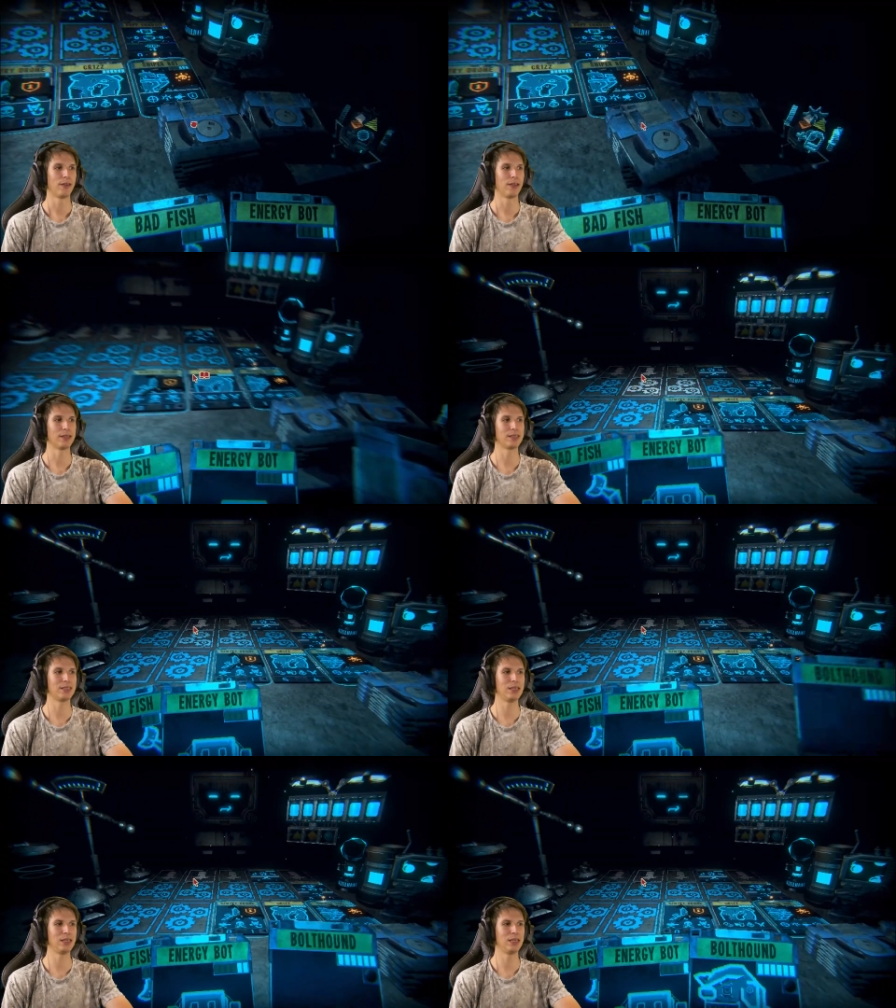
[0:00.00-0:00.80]
Let's
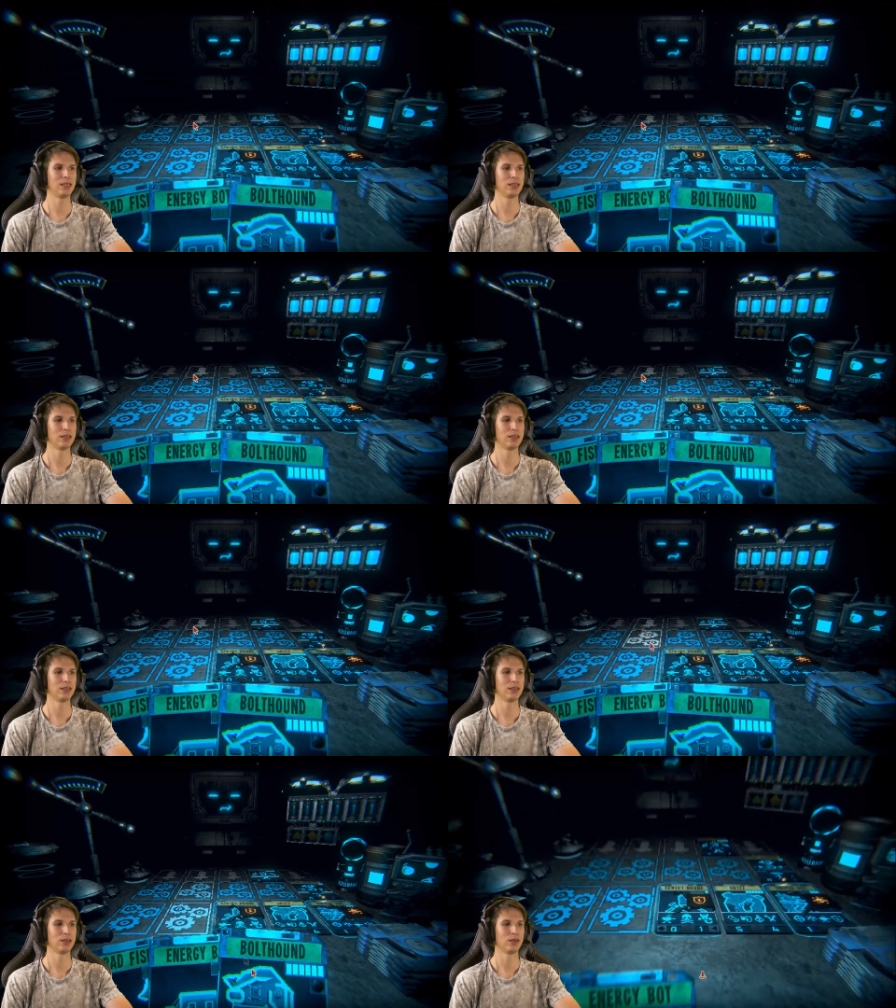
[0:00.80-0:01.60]
see.
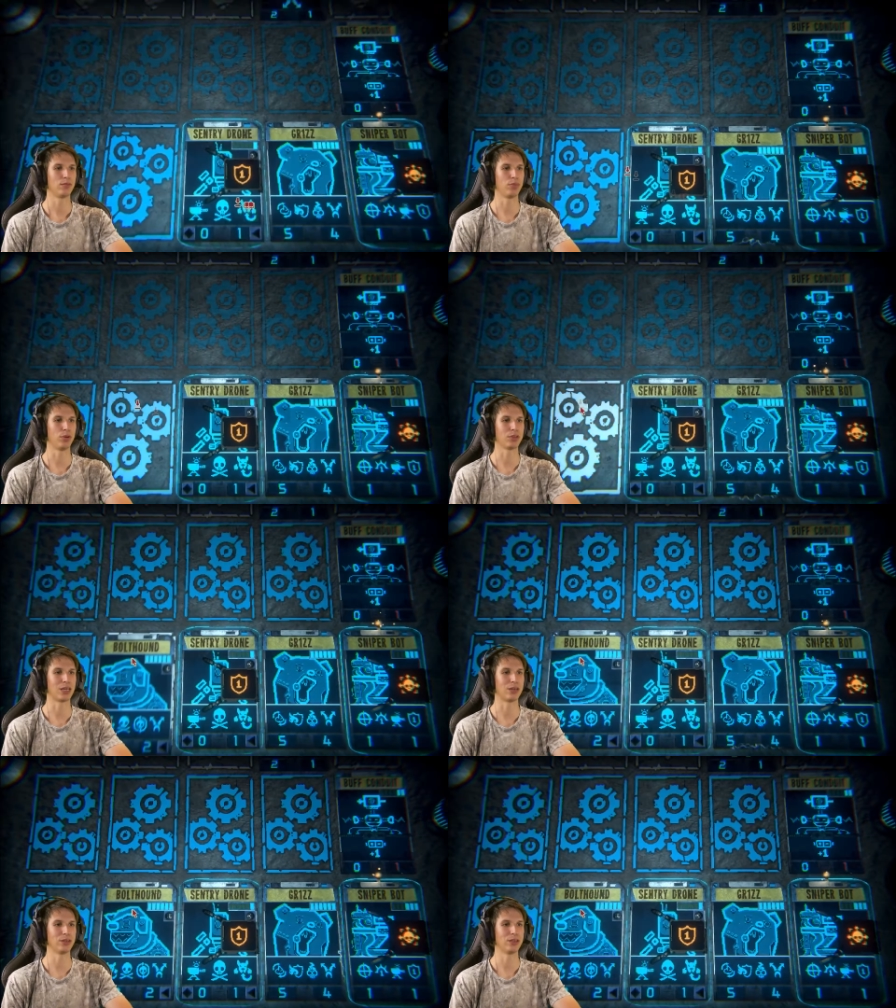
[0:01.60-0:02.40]
town.